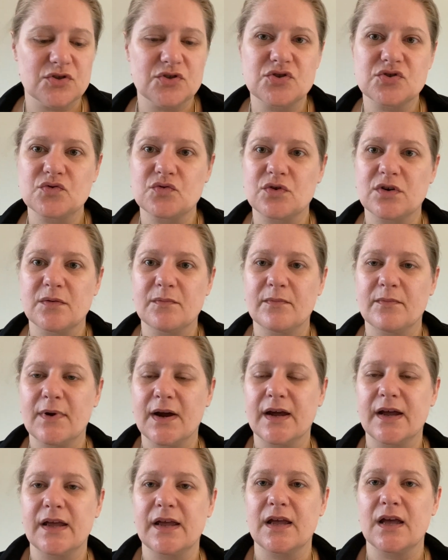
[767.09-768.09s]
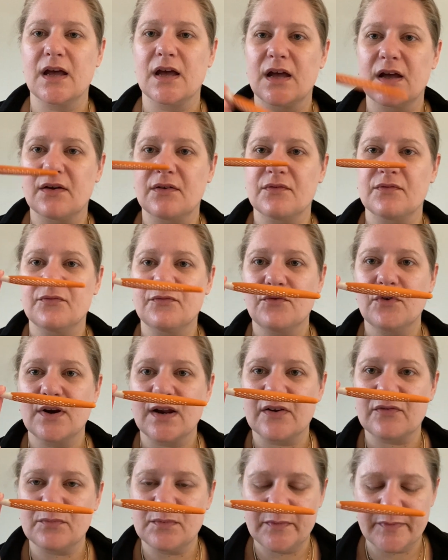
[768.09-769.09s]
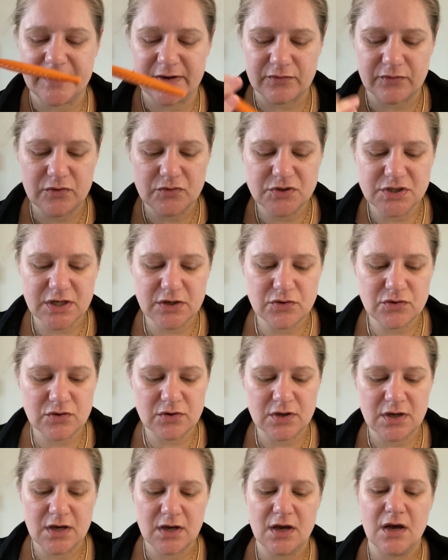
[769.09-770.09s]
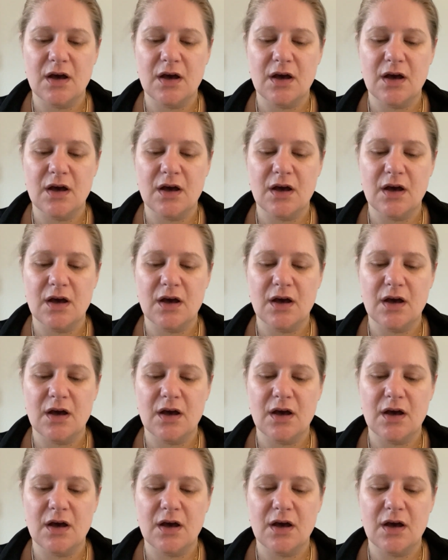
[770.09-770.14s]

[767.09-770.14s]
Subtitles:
store my 4.5mm crochet hook,